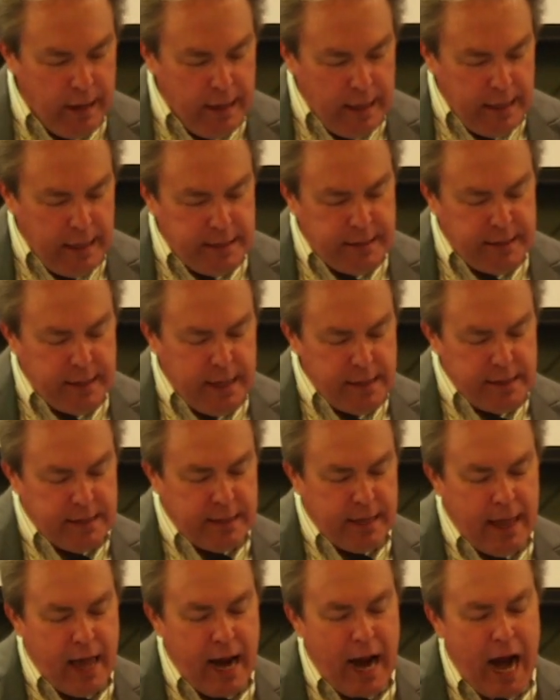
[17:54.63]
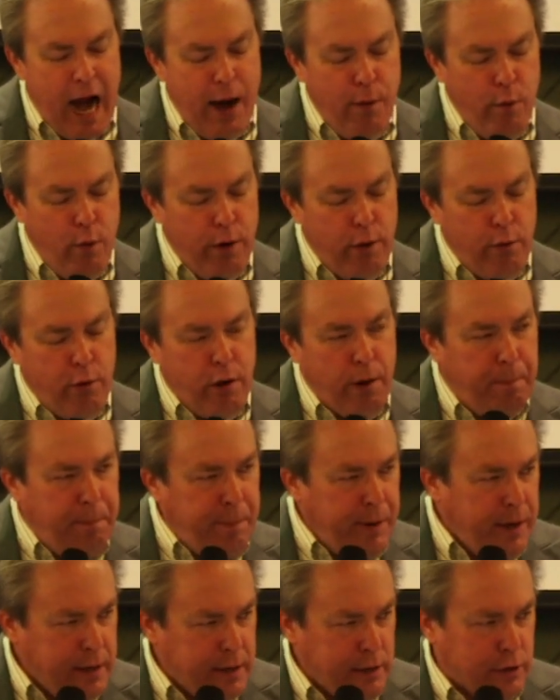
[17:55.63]
He says that I will
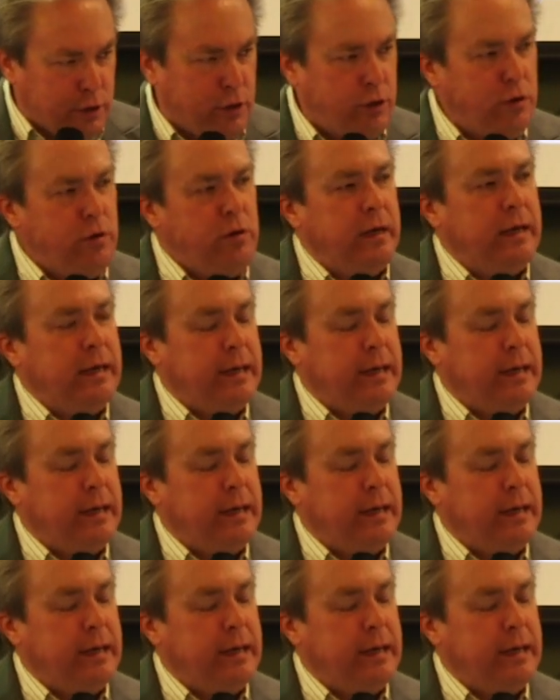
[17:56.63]
appeal